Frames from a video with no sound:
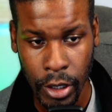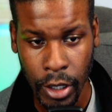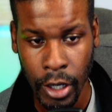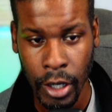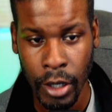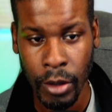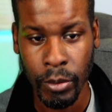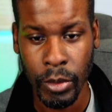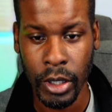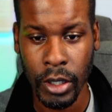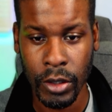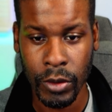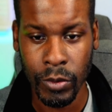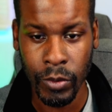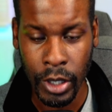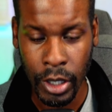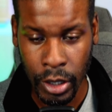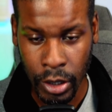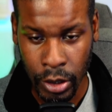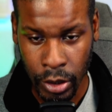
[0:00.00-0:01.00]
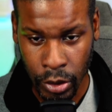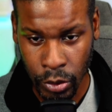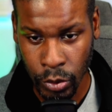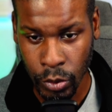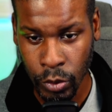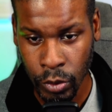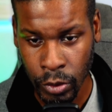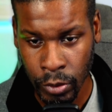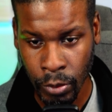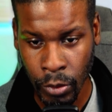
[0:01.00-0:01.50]
Because we can use
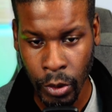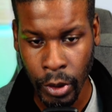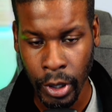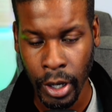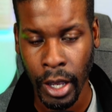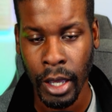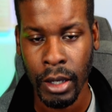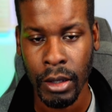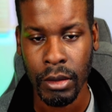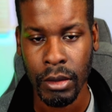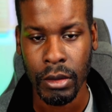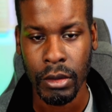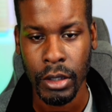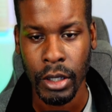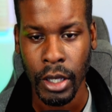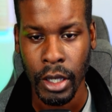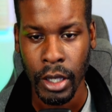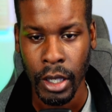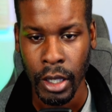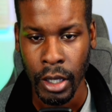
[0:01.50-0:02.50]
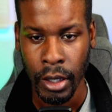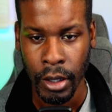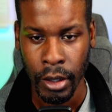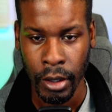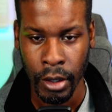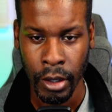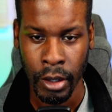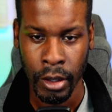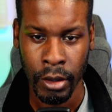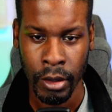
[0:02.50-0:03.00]
more hands
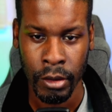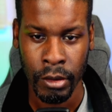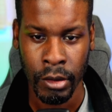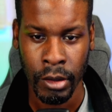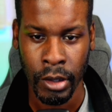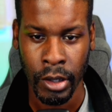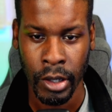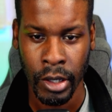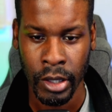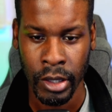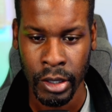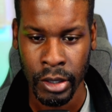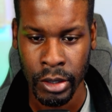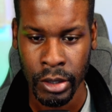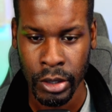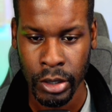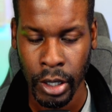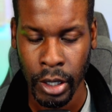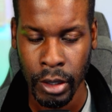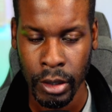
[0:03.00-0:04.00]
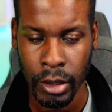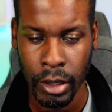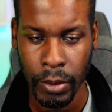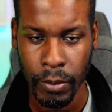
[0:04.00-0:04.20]
in this journey.